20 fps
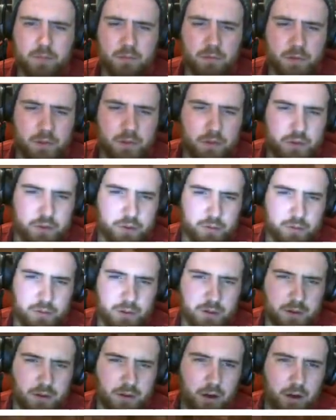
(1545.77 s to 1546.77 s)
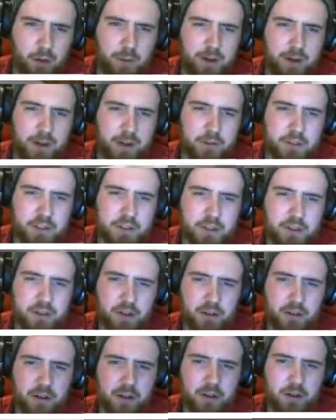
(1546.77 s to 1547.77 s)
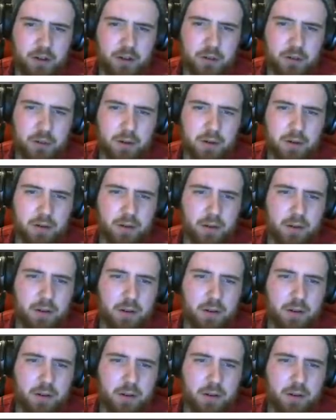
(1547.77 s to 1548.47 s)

Stupid. Oh, wait, I have a chest down here as well.